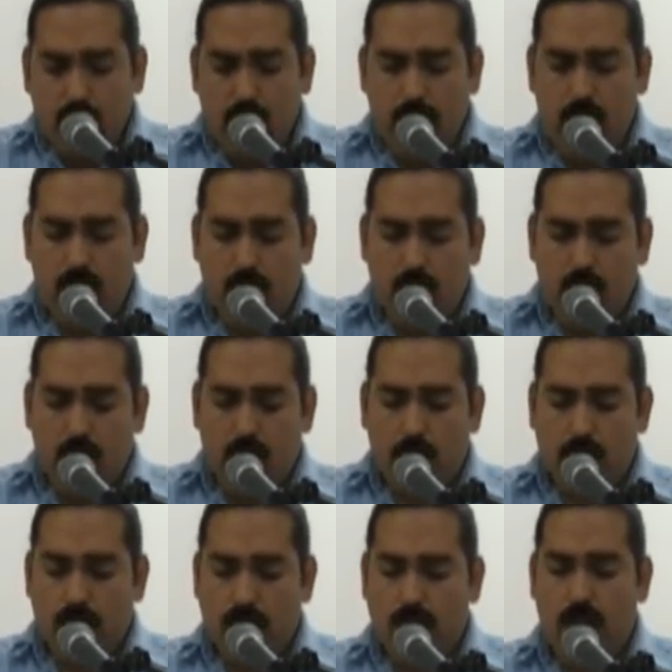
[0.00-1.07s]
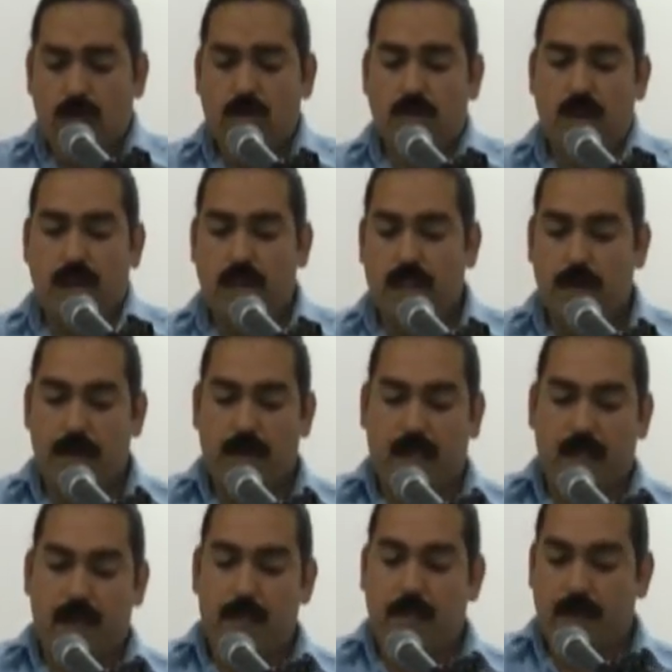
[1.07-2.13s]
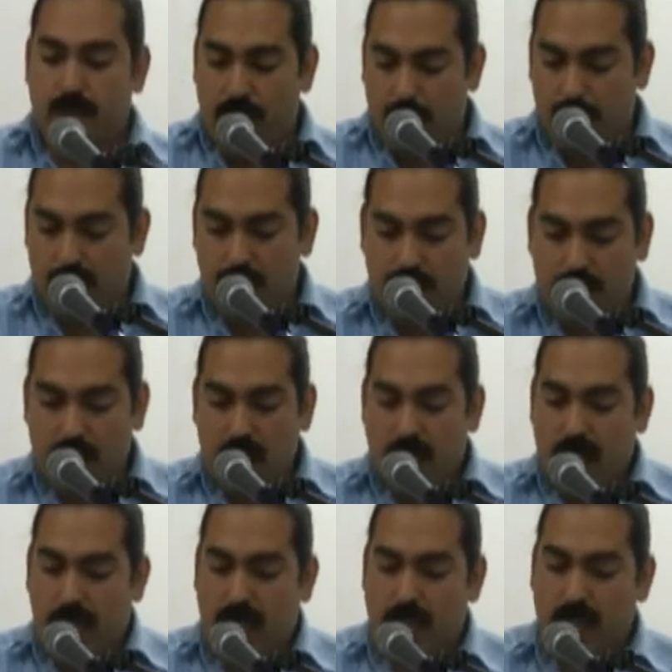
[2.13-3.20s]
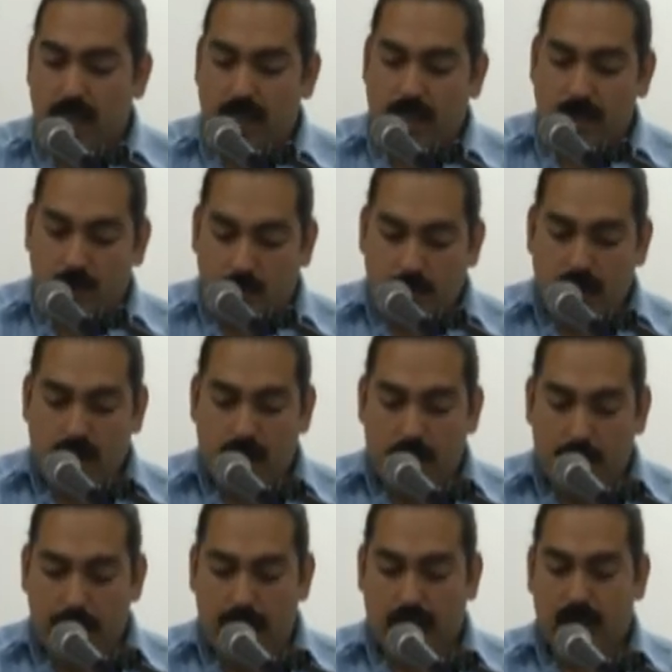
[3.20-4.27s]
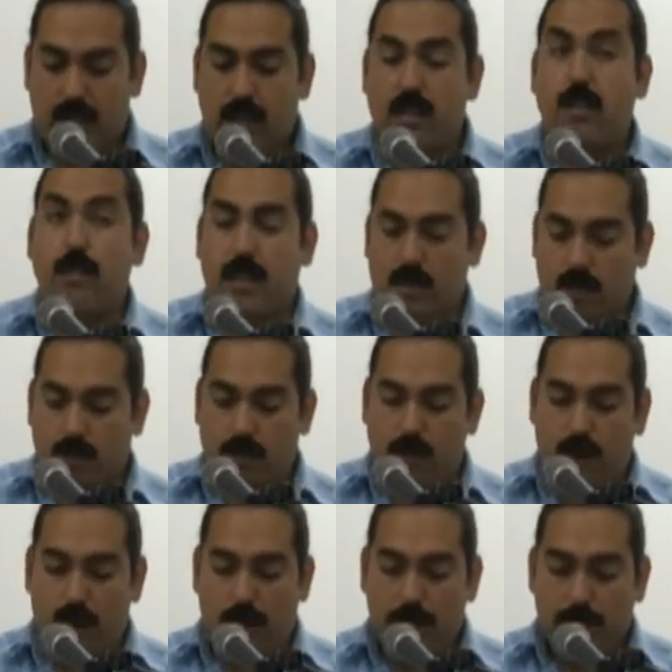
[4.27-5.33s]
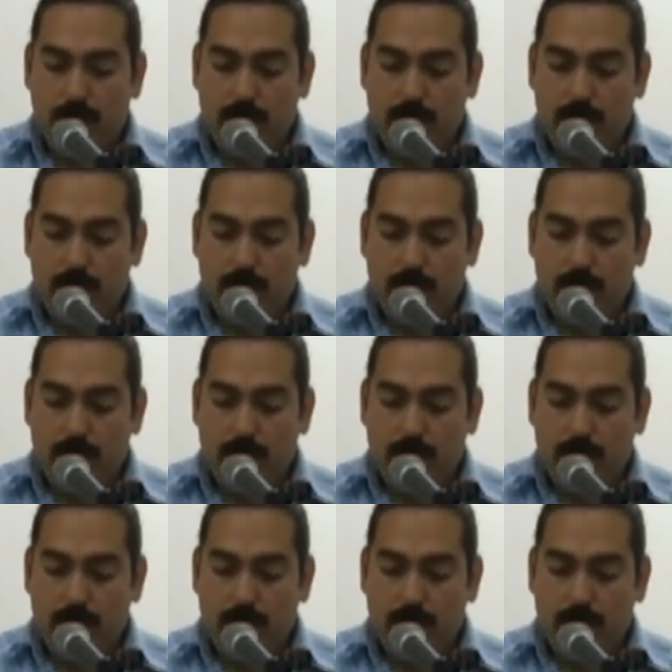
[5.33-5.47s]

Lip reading: And the ongoing student strike that began in mid-February has had an enormous impact in Quebec so far,